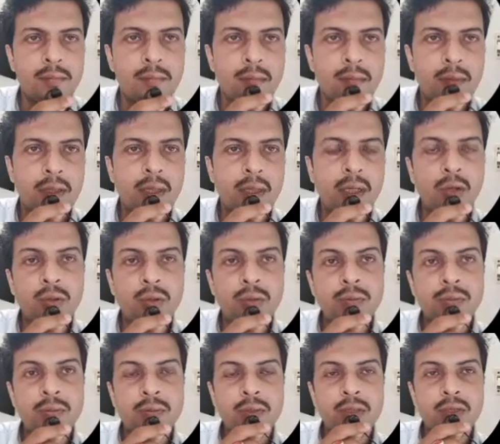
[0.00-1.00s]
Hello,
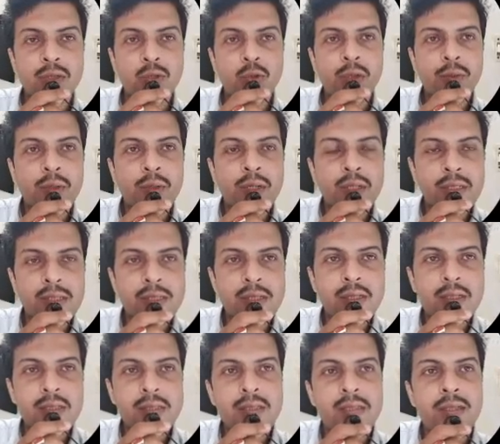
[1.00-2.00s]
today we'll discuss the
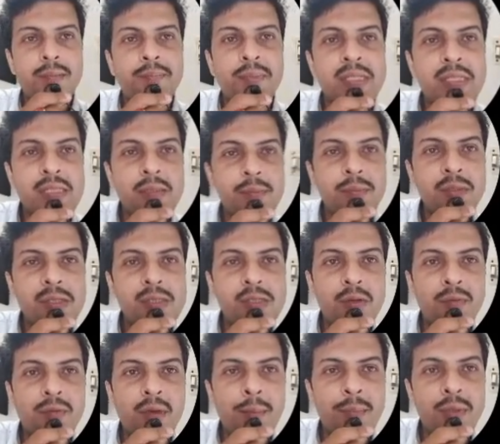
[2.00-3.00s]
principles of
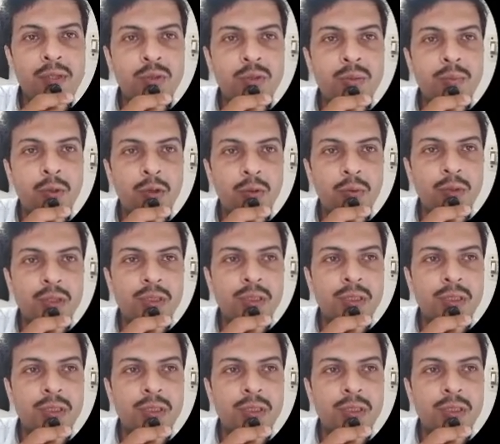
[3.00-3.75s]
amplitude modulation.